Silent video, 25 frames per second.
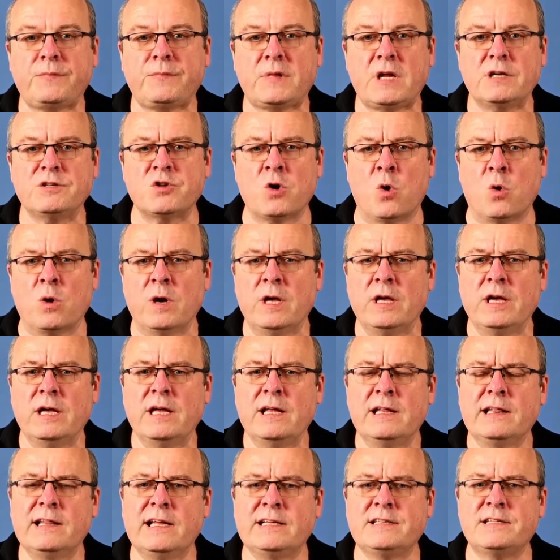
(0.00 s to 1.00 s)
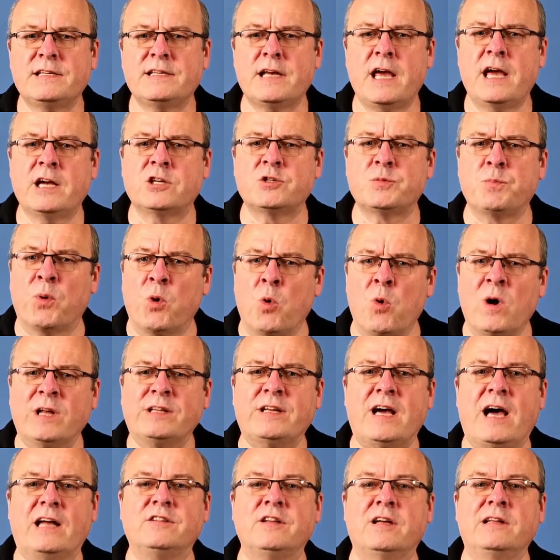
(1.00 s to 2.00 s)
So let's explore
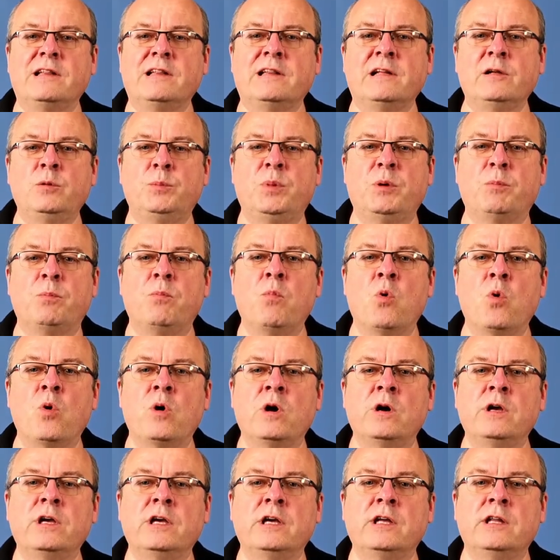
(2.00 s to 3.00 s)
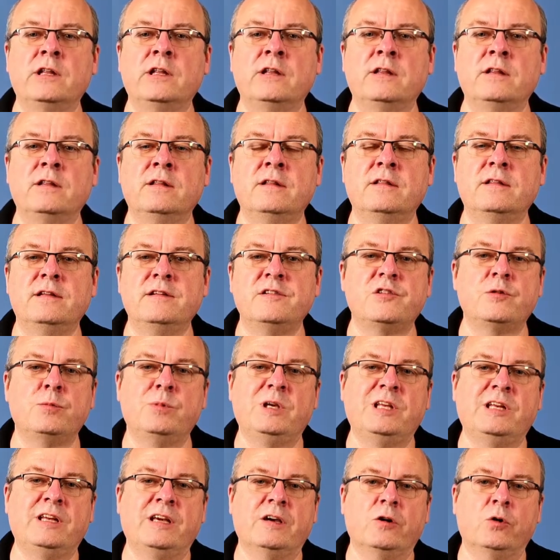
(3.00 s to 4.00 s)
that a little bit more in this
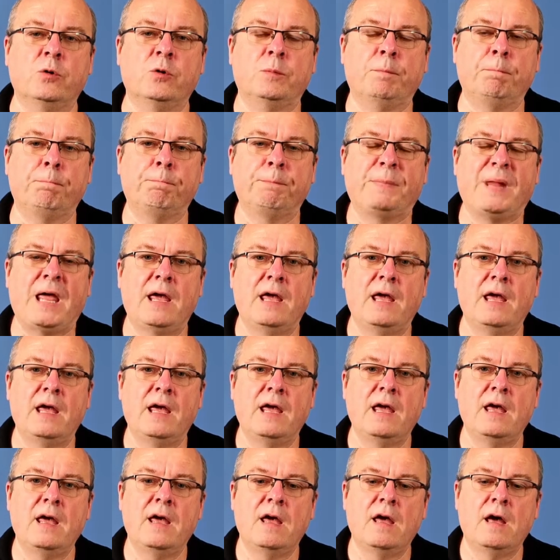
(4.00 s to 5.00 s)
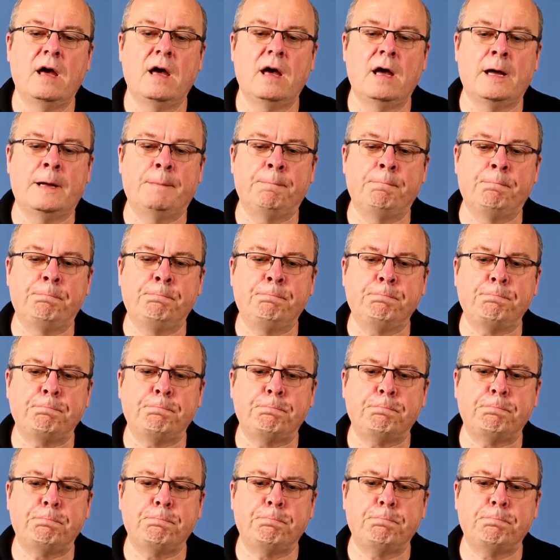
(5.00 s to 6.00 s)
video.
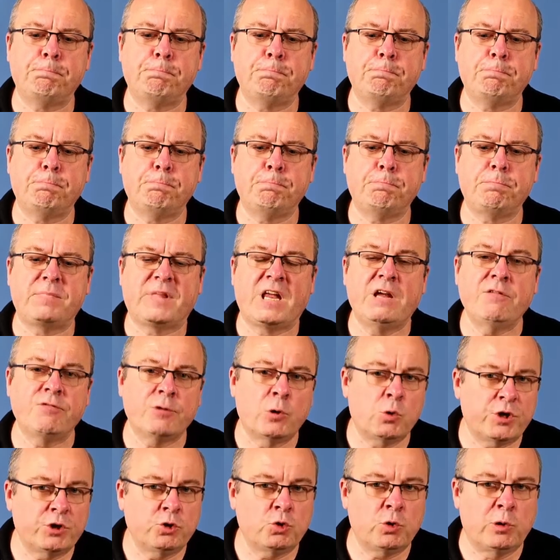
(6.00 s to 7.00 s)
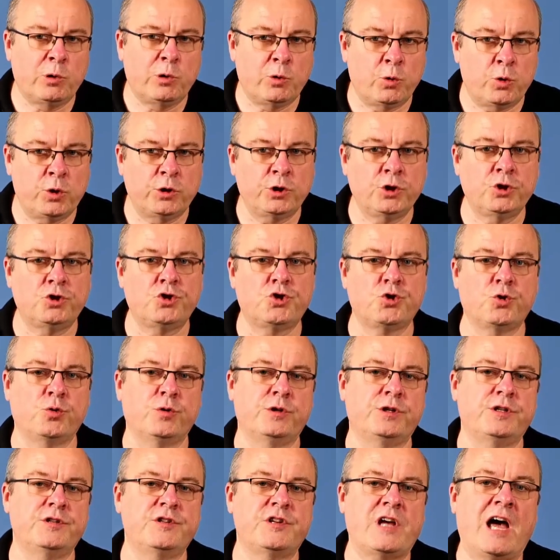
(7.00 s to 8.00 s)
If you look into learning
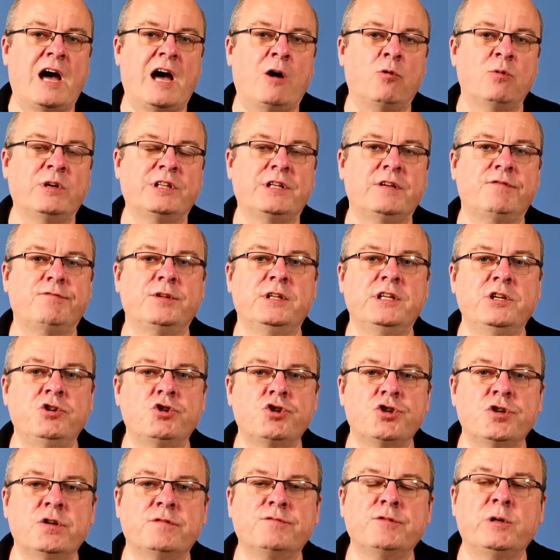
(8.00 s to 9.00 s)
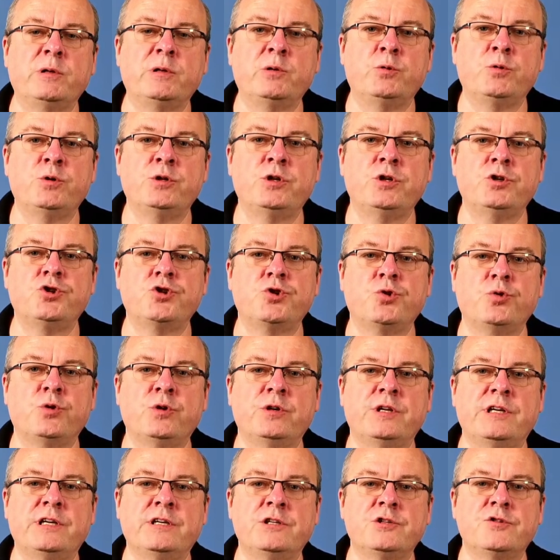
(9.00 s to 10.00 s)
journeys, our definition of a learning
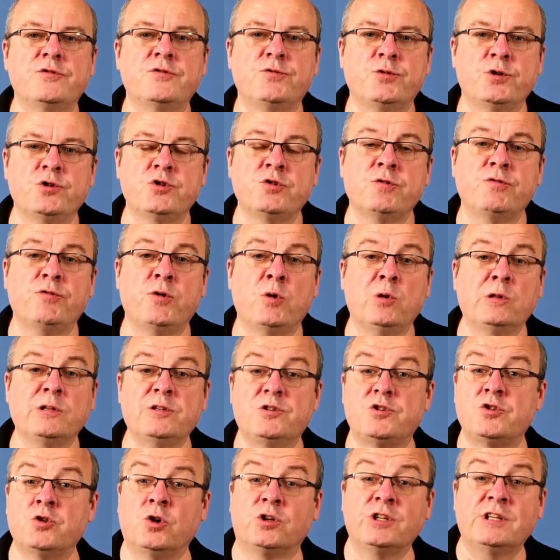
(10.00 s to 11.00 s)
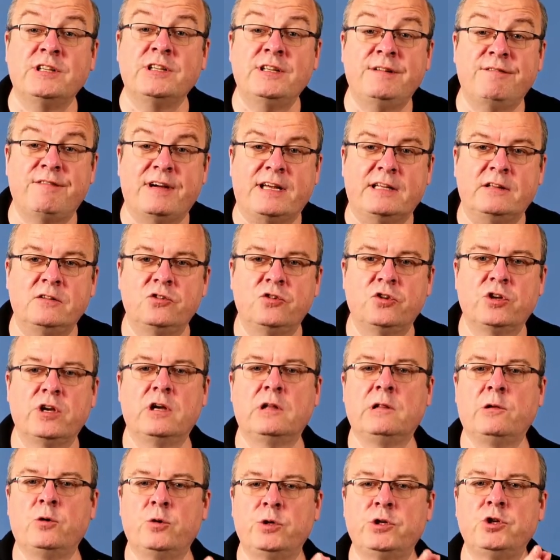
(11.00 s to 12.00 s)
journey is, first of all, it's not an event.
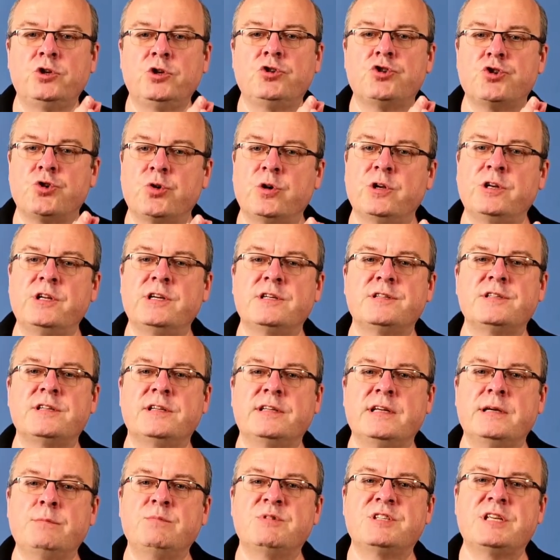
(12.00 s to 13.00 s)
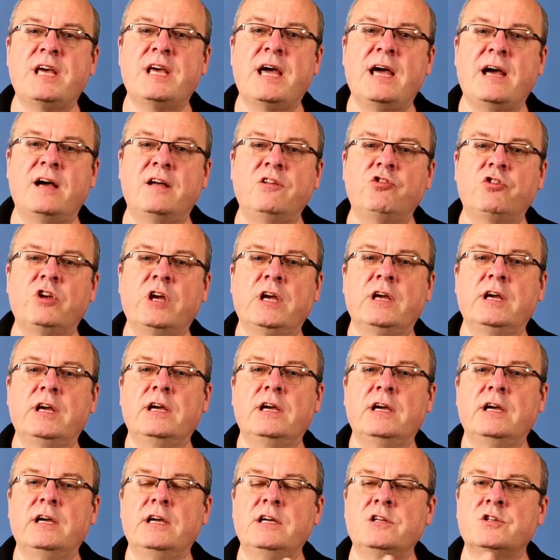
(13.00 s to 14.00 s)
A learning journey, as the name says,
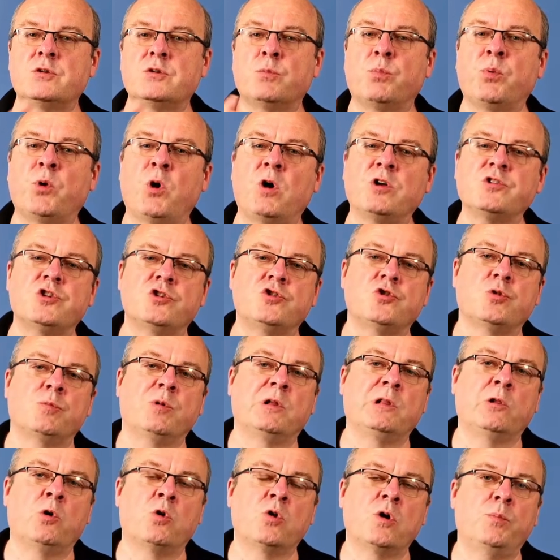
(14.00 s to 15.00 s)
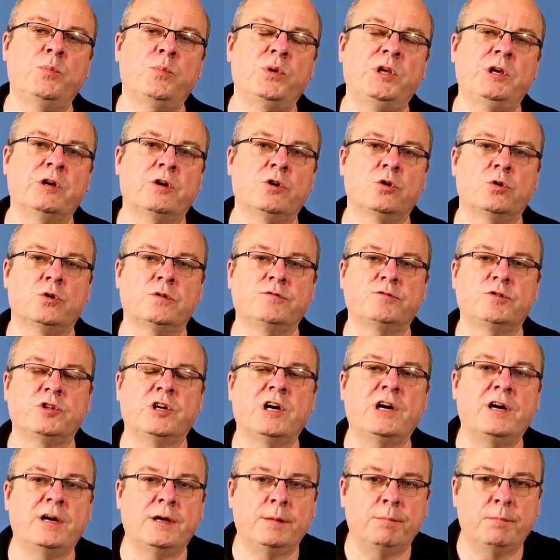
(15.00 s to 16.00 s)
is a process over a longer period of
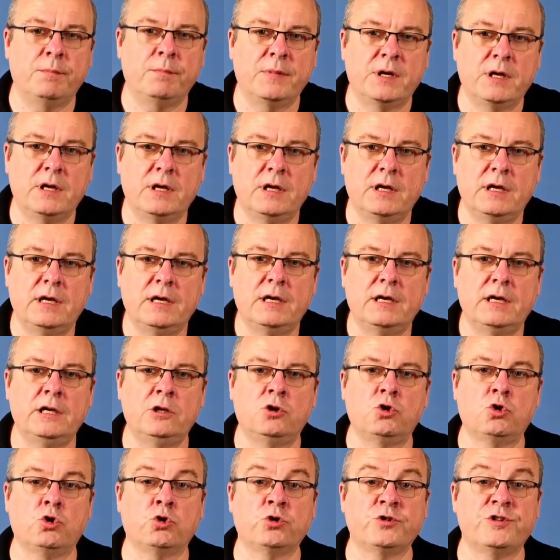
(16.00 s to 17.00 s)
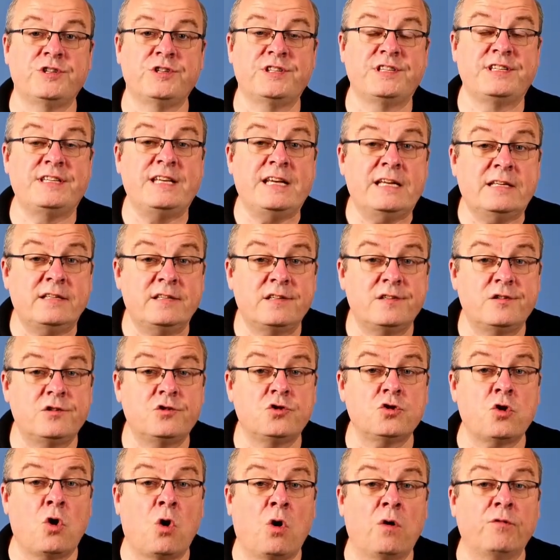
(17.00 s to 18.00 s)
time. It
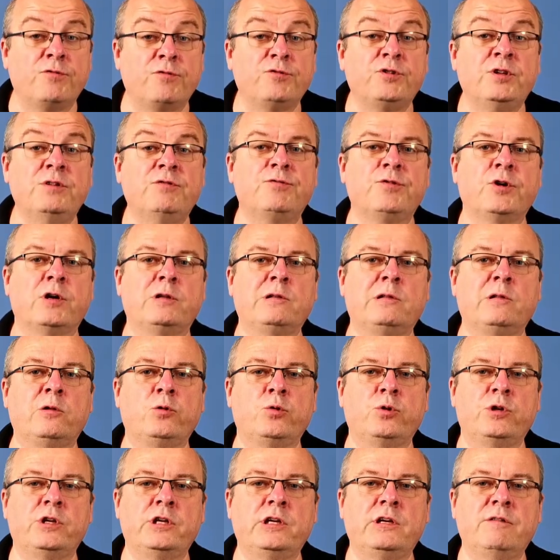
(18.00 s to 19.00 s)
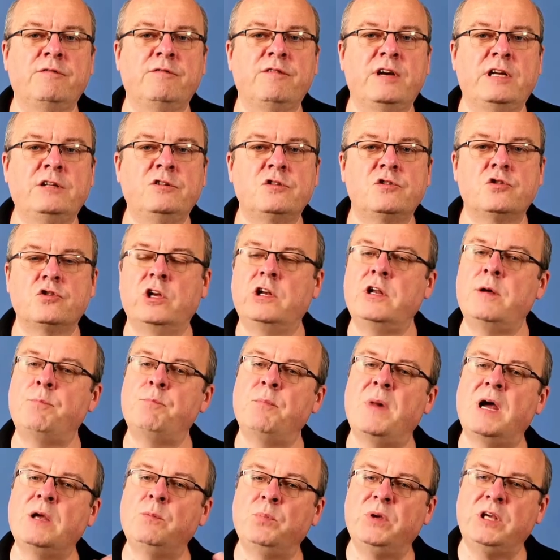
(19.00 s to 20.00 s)
consists of different learning events, and that
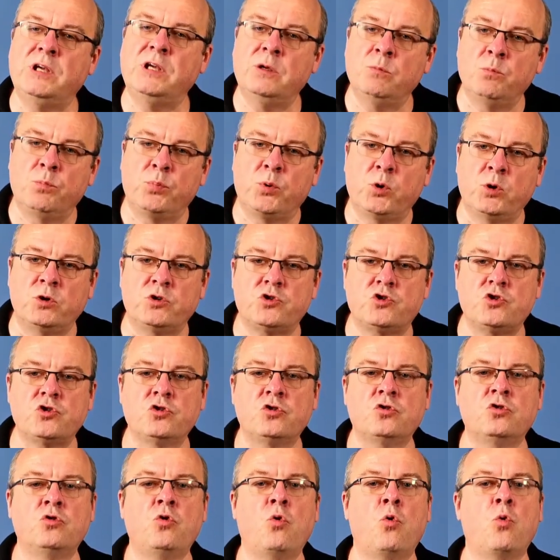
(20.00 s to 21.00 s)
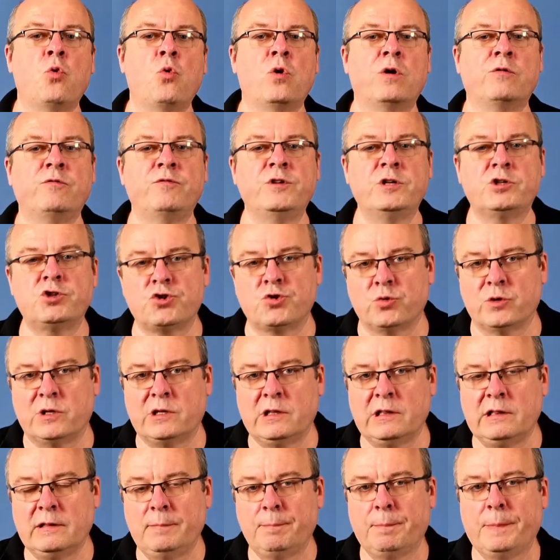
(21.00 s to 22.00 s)
might be in person or
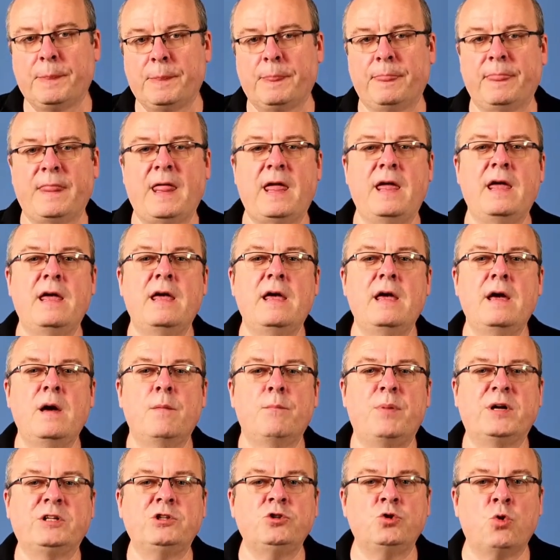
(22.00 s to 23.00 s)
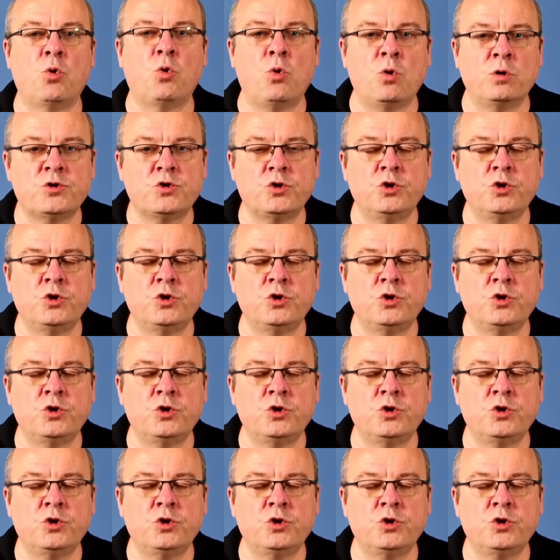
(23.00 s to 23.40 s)
virtual, but it also